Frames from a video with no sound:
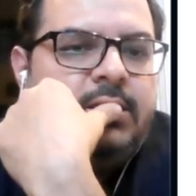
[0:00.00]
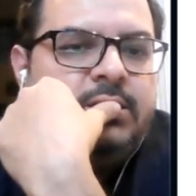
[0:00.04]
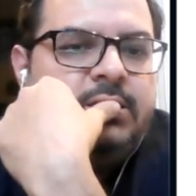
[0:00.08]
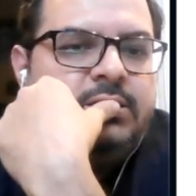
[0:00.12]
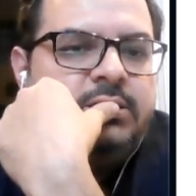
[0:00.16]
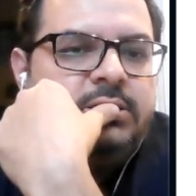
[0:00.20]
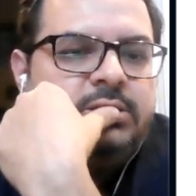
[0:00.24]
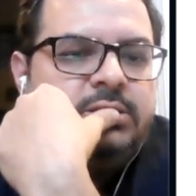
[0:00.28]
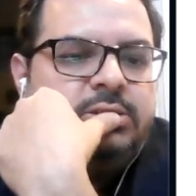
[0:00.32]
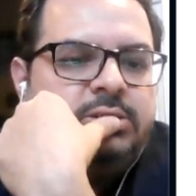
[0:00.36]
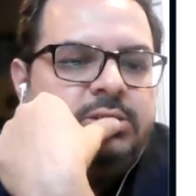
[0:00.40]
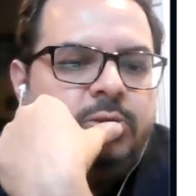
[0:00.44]

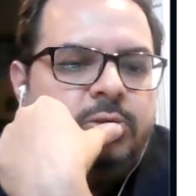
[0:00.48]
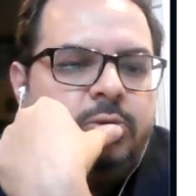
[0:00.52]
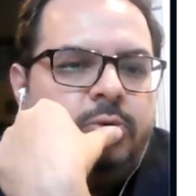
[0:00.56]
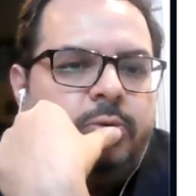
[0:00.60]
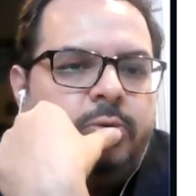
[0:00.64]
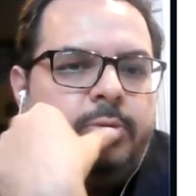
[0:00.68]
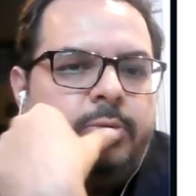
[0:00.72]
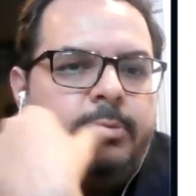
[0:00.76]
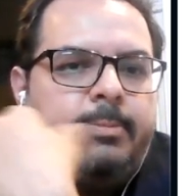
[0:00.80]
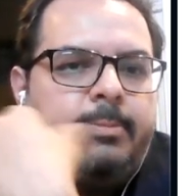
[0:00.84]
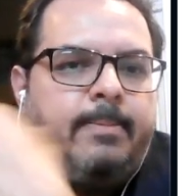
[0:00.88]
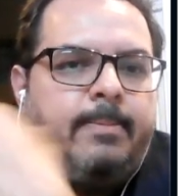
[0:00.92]
So
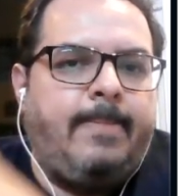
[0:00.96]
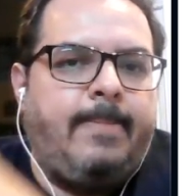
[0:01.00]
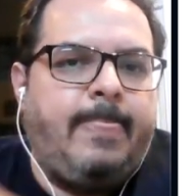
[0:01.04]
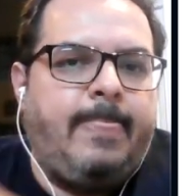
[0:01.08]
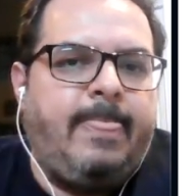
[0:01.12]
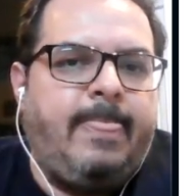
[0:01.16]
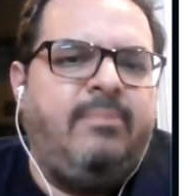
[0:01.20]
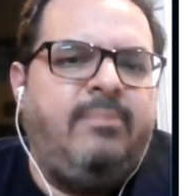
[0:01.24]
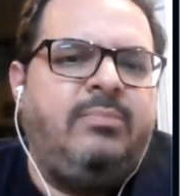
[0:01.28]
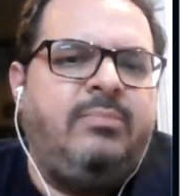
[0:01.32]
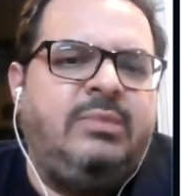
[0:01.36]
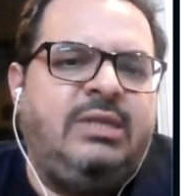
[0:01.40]

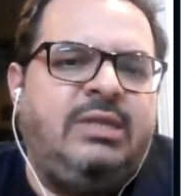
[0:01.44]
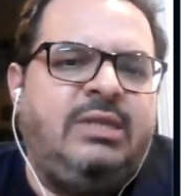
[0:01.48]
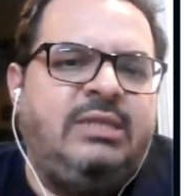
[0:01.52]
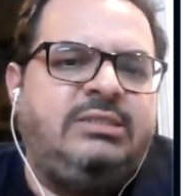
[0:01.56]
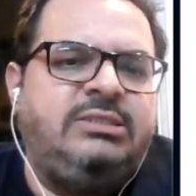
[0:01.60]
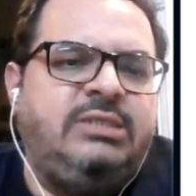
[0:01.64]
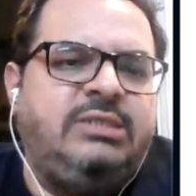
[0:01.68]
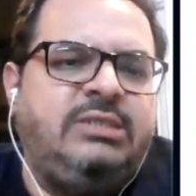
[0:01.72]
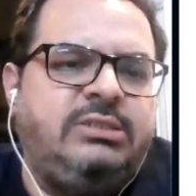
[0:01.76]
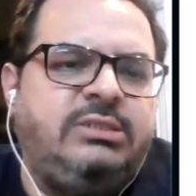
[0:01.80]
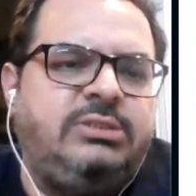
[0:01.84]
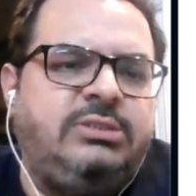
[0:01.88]

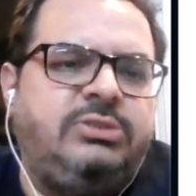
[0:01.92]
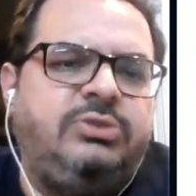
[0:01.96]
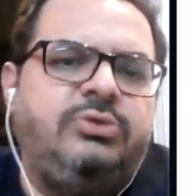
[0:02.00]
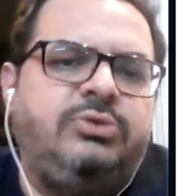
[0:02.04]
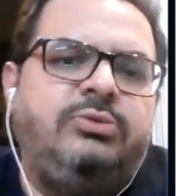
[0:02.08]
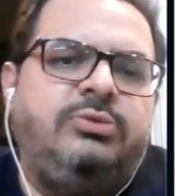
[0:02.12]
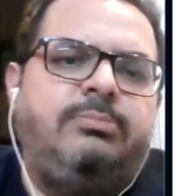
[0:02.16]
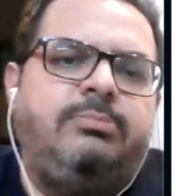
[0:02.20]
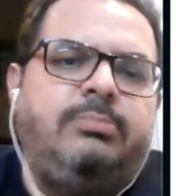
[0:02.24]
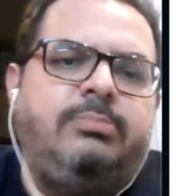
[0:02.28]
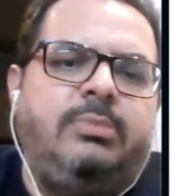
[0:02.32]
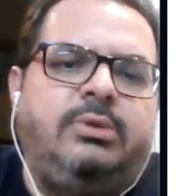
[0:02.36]
that's just
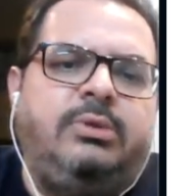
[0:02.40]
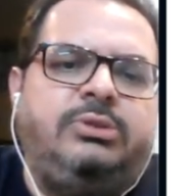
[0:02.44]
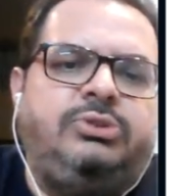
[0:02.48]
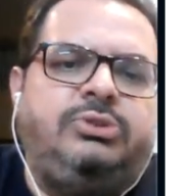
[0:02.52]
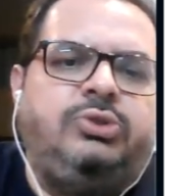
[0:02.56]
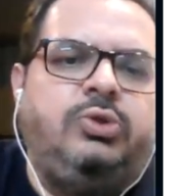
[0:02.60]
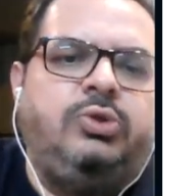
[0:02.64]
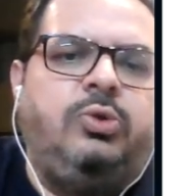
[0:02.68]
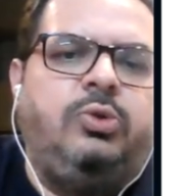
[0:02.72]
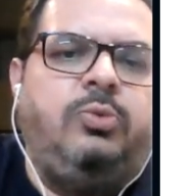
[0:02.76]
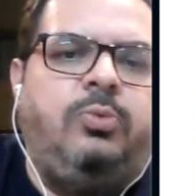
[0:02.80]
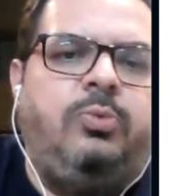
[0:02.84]
to
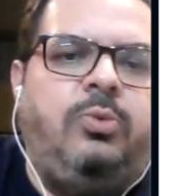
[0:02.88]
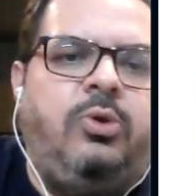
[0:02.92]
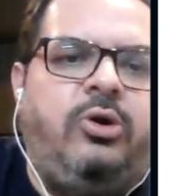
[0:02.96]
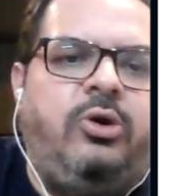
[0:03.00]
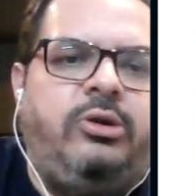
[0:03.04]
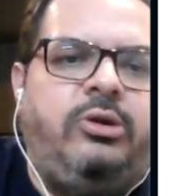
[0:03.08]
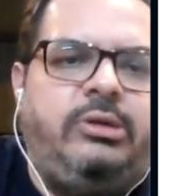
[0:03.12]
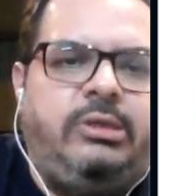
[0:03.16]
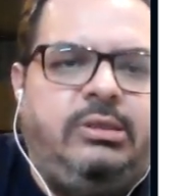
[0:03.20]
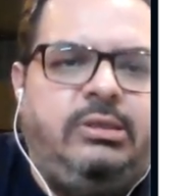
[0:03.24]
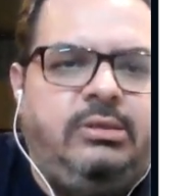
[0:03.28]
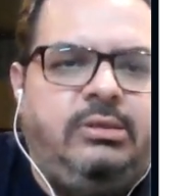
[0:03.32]
show
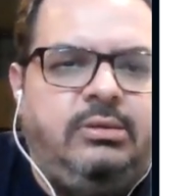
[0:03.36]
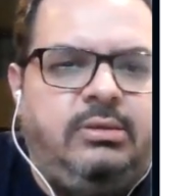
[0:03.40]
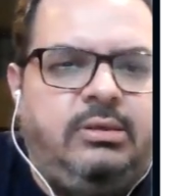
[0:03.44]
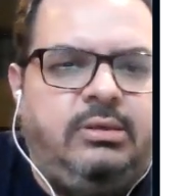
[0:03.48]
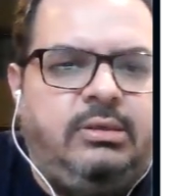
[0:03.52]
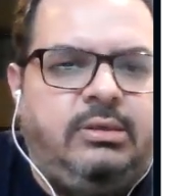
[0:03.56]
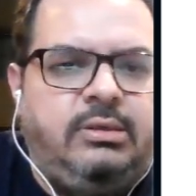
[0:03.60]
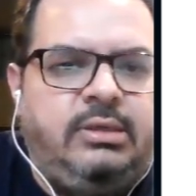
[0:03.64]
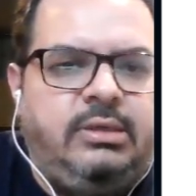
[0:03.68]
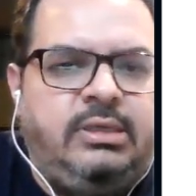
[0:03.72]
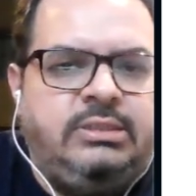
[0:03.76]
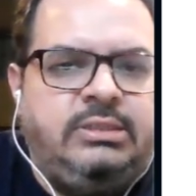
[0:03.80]
what
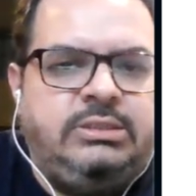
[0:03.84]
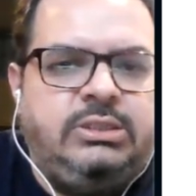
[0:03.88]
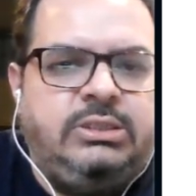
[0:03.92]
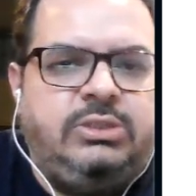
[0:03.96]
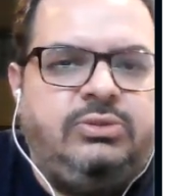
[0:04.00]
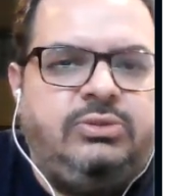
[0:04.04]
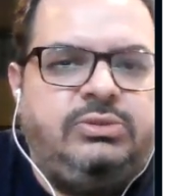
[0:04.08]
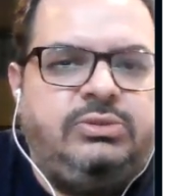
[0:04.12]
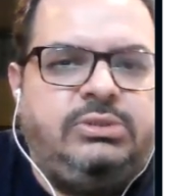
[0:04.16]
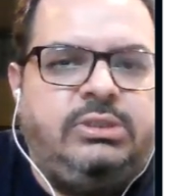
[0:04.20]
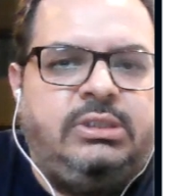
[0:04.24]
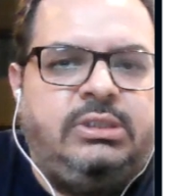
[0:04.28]

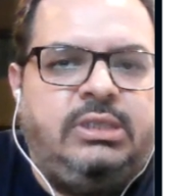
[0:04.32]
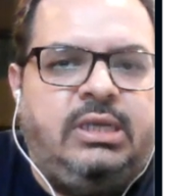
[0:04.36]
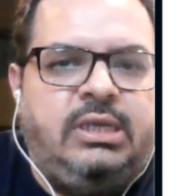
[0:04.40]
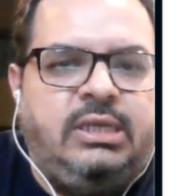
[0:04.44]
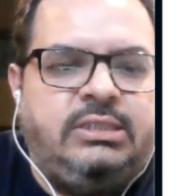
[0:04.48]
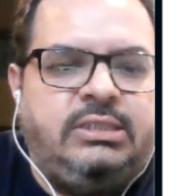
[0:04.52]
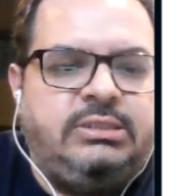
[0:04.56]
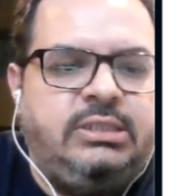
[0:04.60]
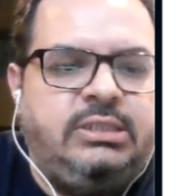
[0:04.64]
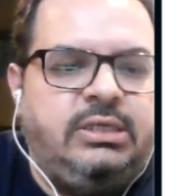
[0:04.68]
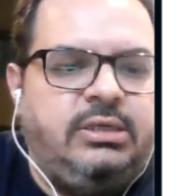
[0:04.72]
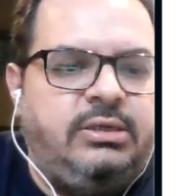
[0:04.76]
execution in
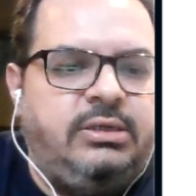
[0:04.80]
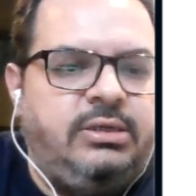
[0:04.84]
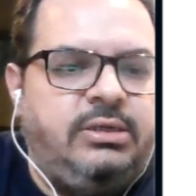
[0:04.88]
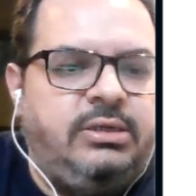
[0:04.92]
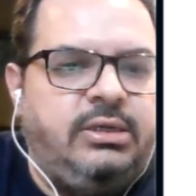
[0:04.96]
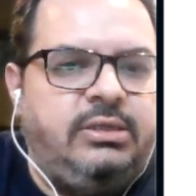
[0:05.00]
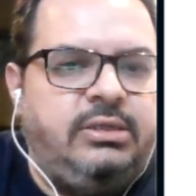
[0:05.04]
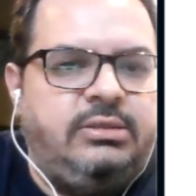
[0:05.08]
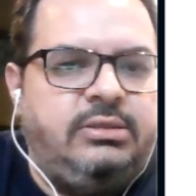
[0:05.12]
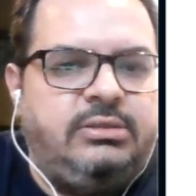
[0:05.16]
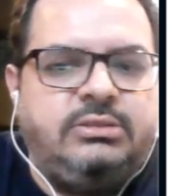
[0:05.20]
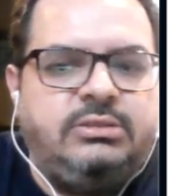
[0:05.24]
LXD
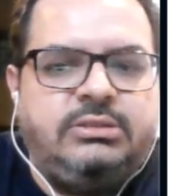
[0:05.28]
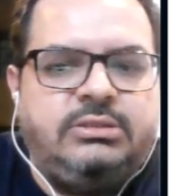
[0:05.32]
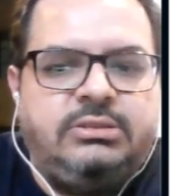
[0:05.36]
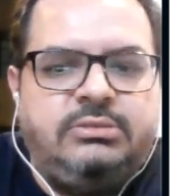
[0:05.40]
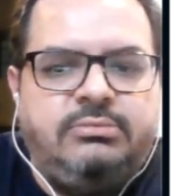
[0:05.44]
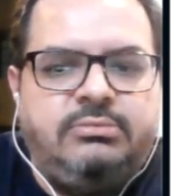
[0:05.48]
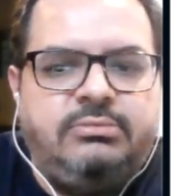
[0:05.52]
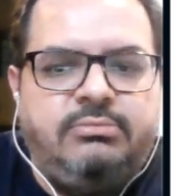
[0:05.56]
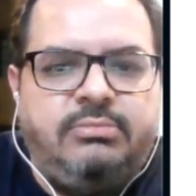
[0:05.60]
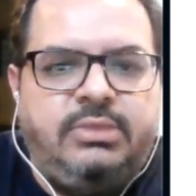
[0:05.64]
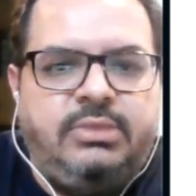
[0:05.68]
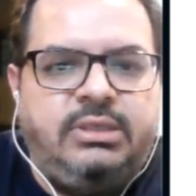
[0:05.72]

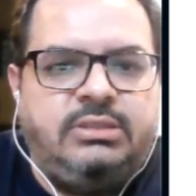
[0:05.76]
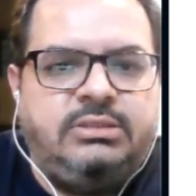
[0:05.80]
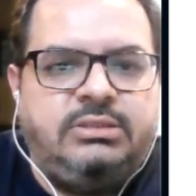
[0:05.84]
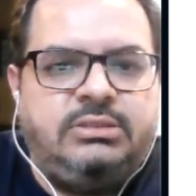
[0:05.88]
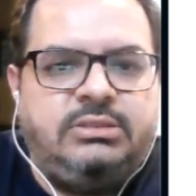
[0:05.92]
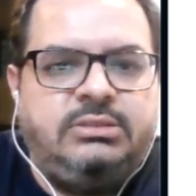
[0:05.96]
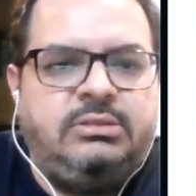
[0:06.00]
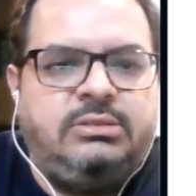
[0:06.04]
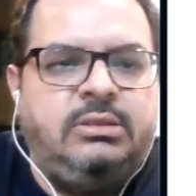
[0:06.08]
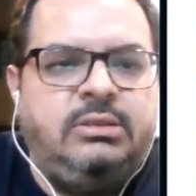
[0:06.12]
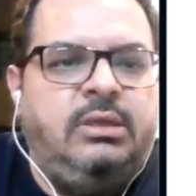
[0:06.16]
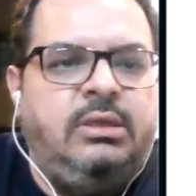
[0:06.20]
containers
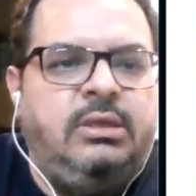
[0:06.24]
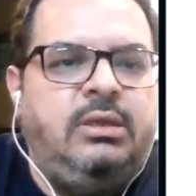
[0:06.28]
means.